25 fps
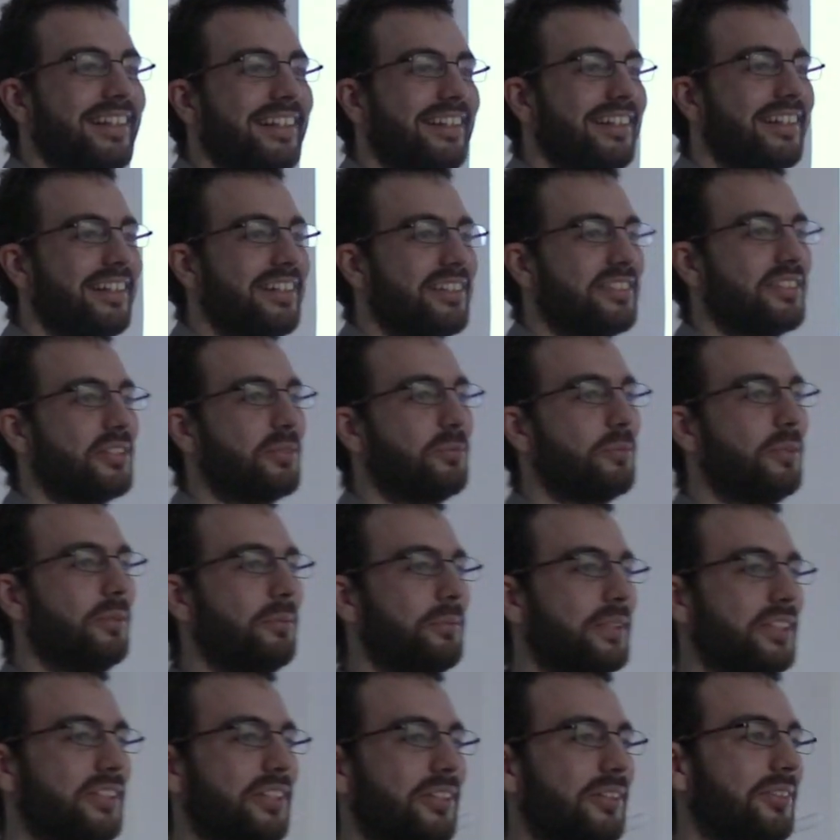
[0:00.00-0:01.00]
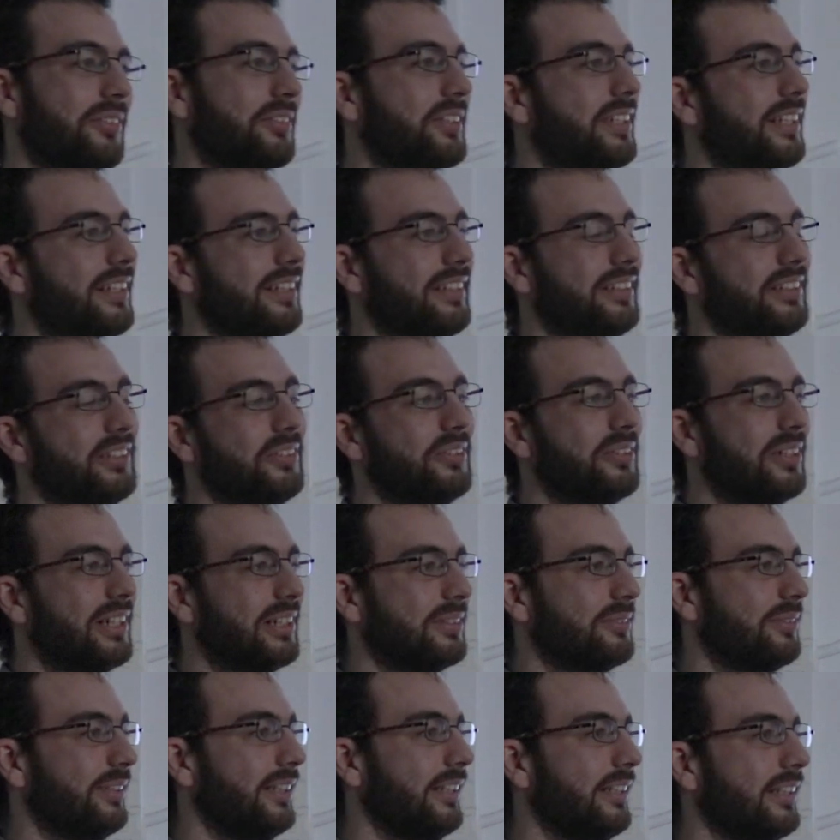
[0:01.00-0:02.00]
that the answer will be no, that you
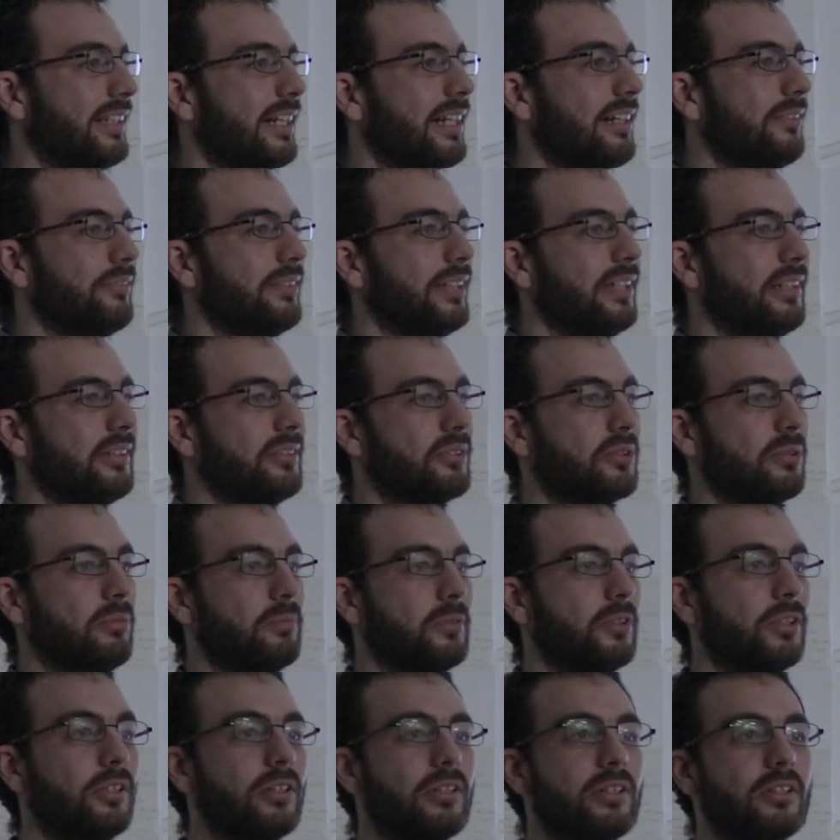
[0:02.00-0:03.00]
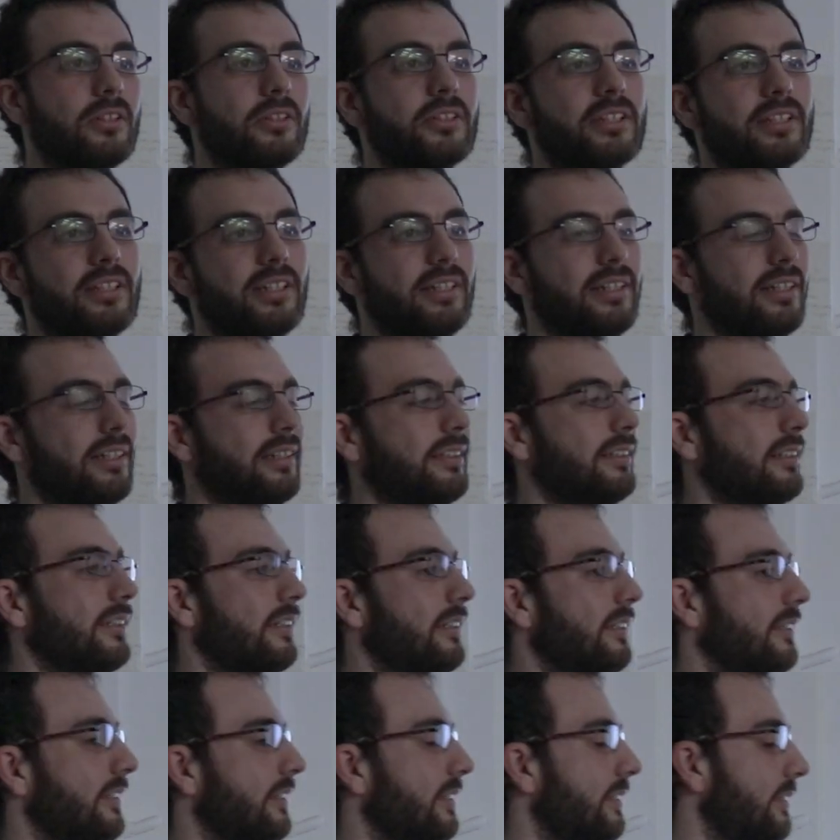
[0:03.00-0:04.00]
actually have like some goals that
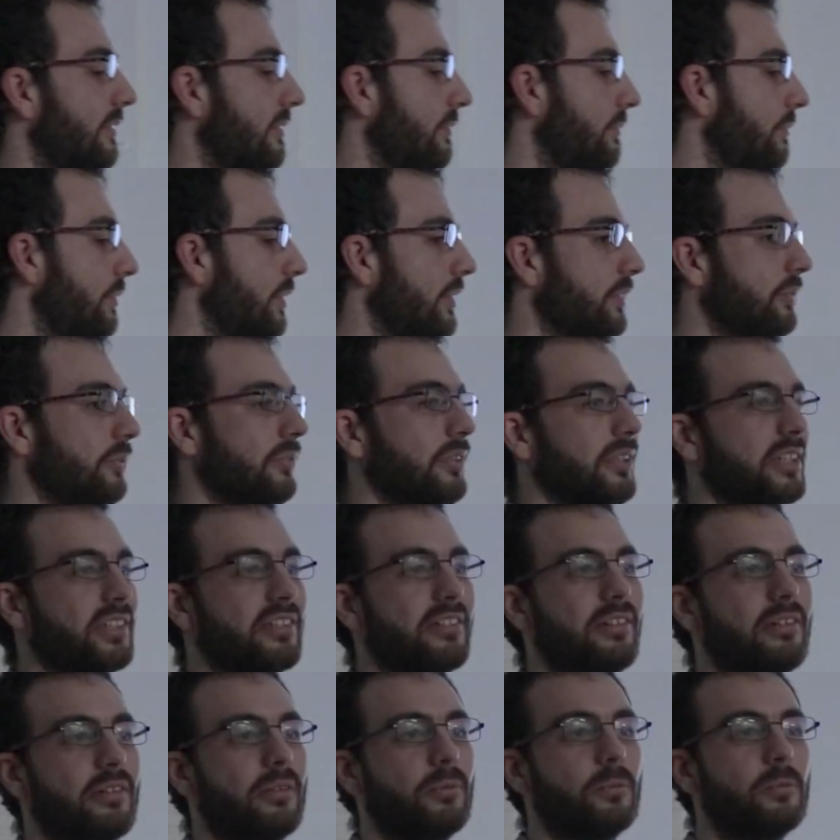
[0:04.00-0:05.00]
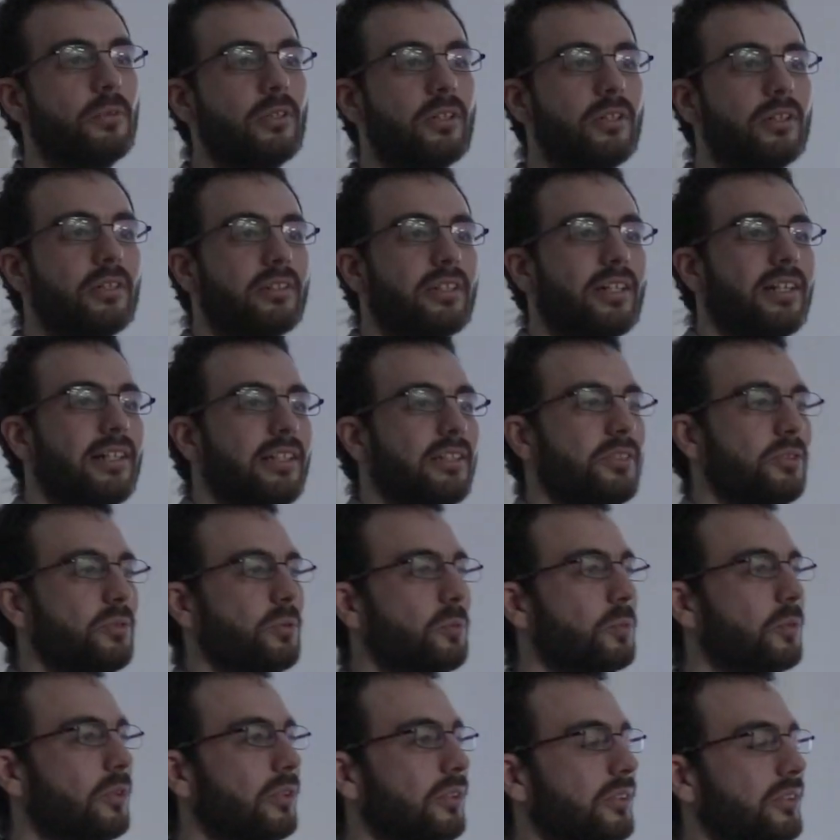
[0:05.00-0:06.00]
refer to external world, and
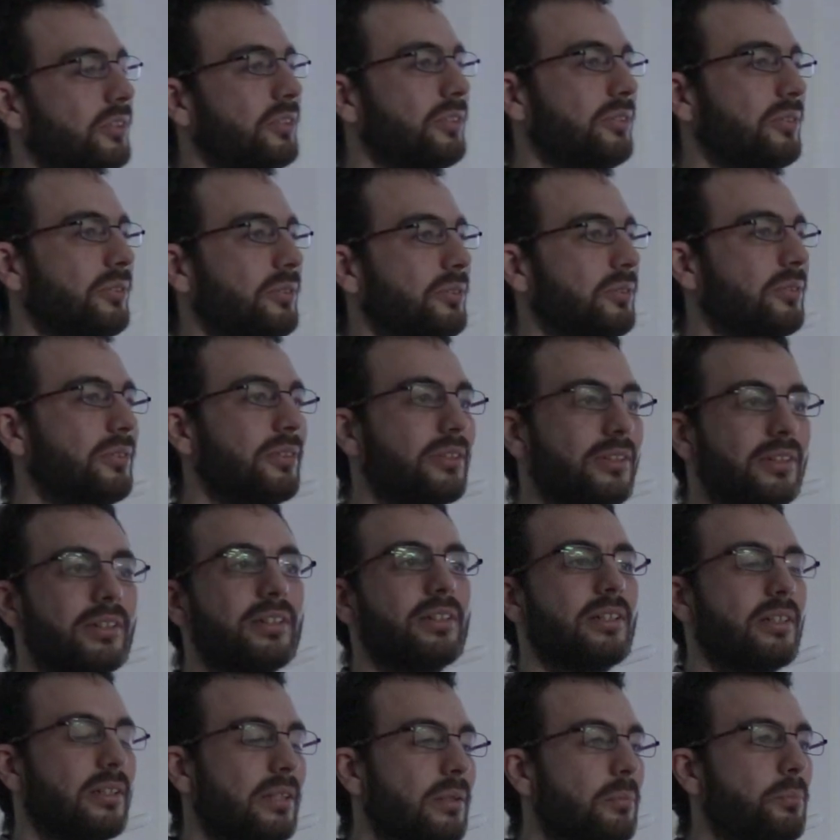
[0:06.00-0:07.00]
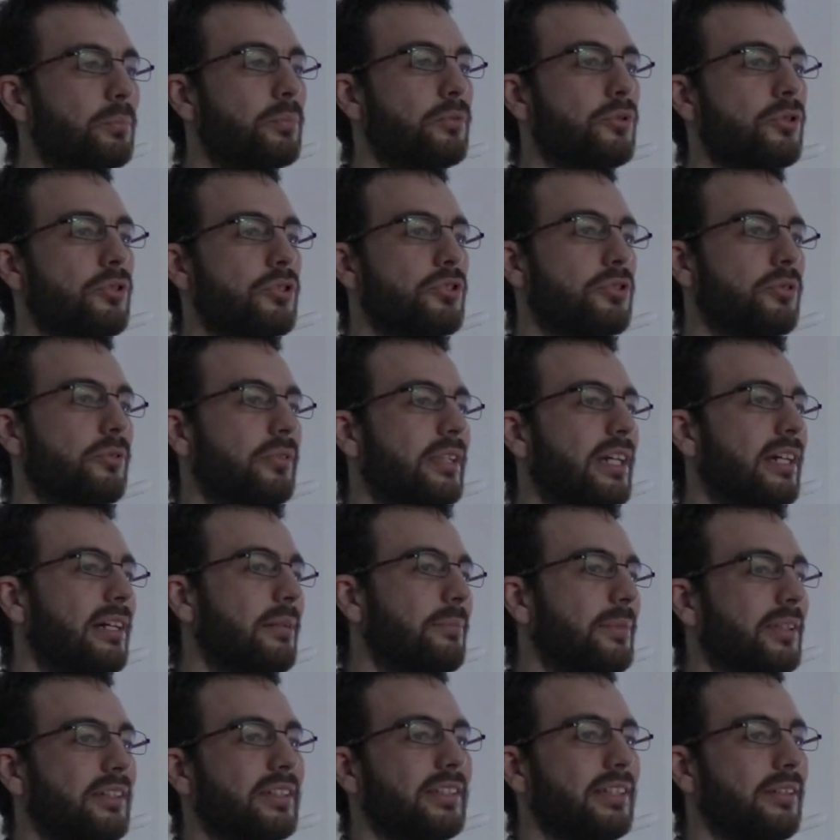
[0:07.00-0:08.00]
you want to pursue
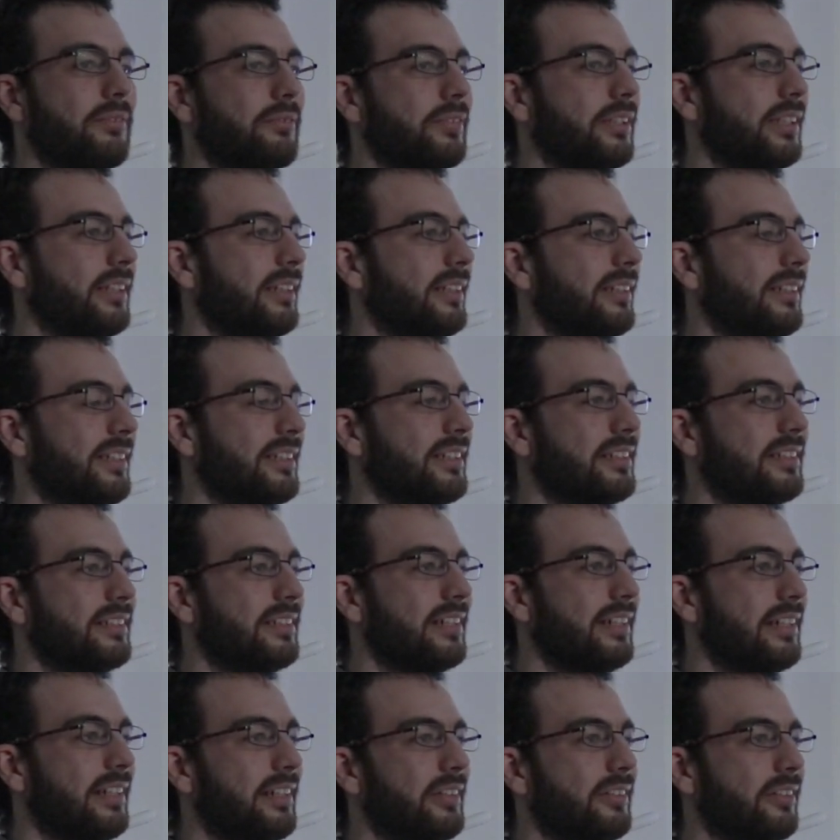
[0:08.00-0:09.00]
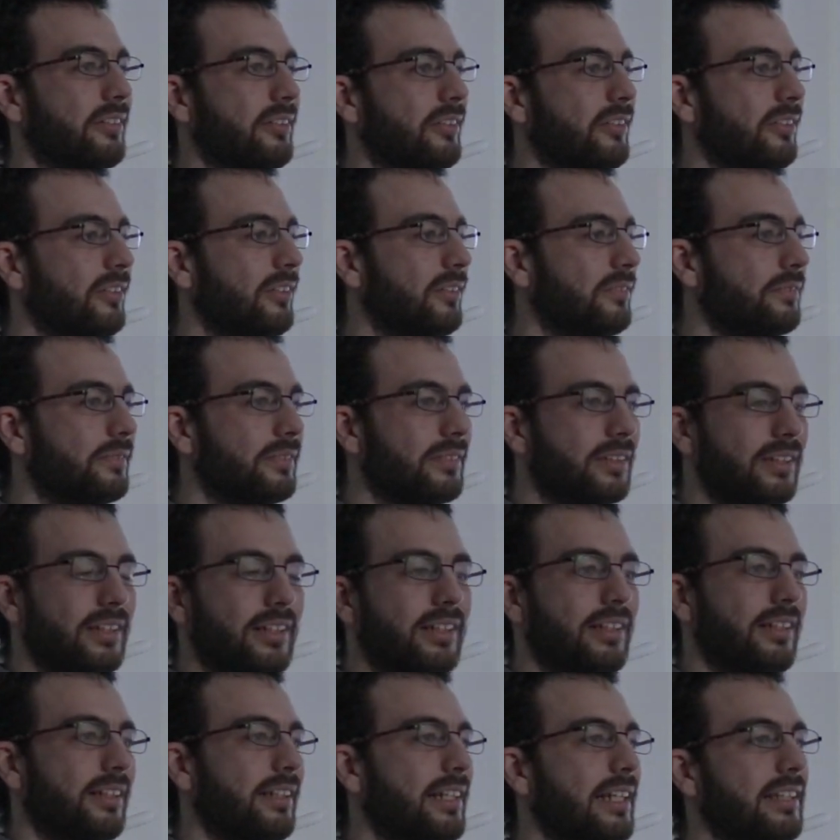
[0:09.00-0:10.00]
them actively instead of
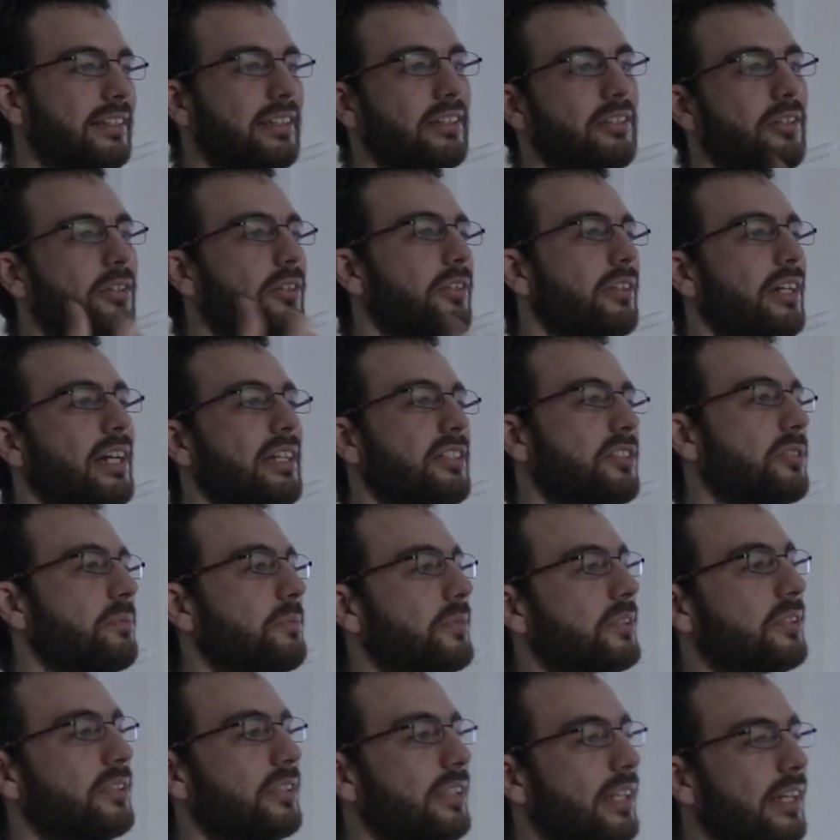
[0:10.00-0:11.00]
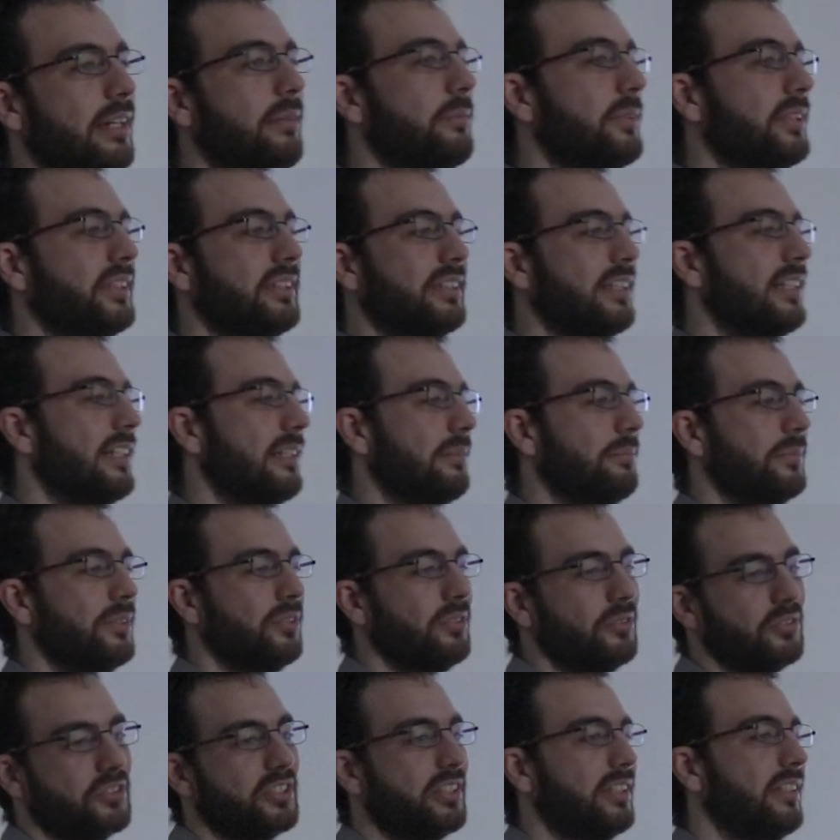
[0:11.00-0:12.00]
getting orgasms every time
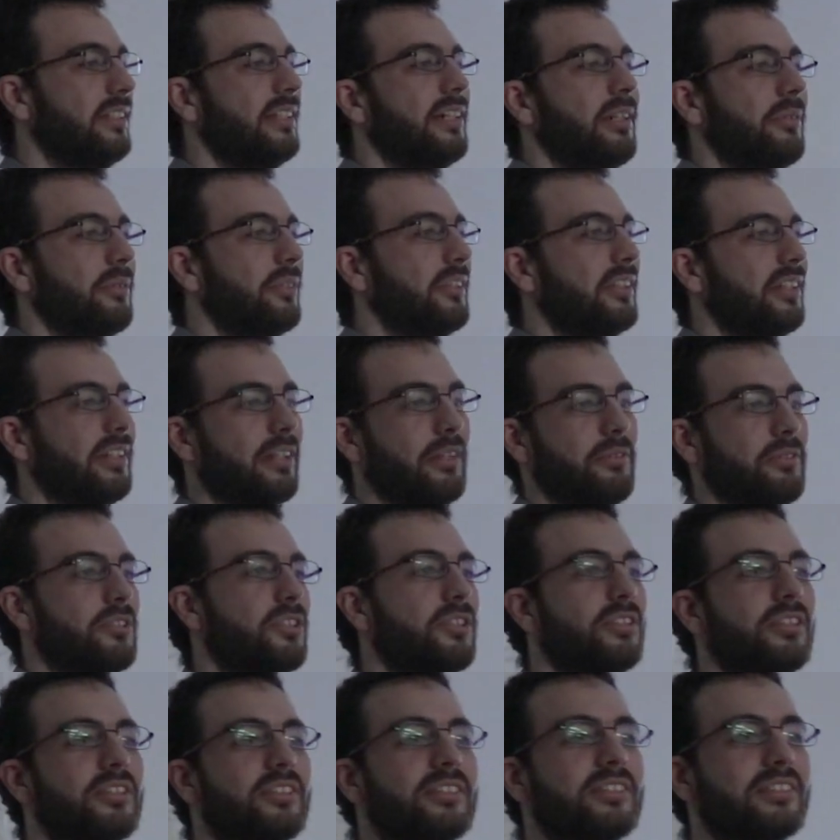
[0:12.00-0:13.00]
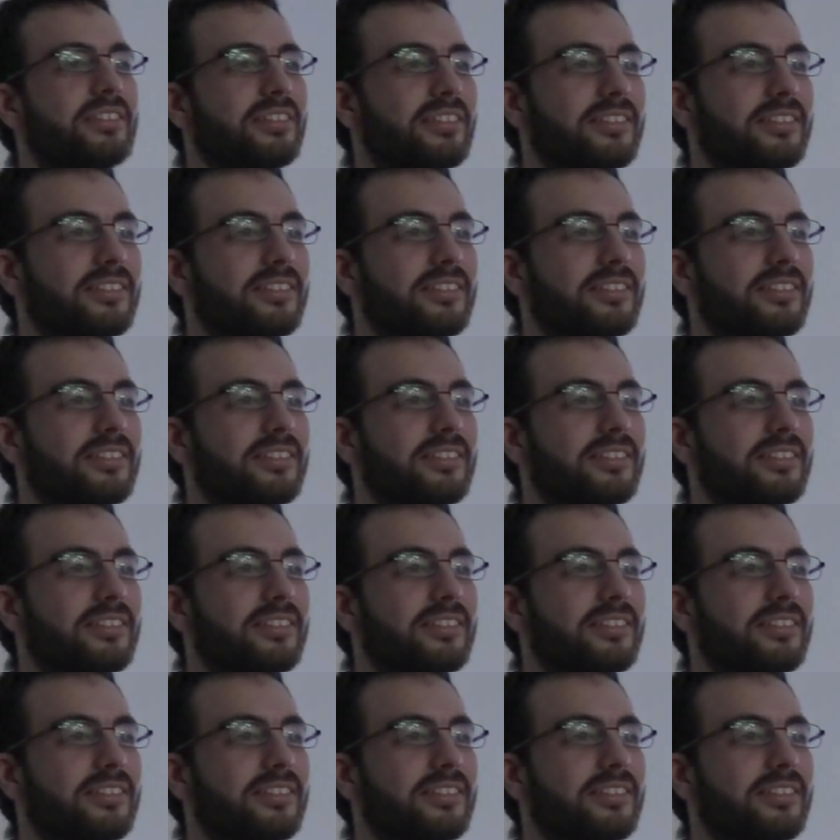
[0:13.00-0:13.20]
you sit down on the couch.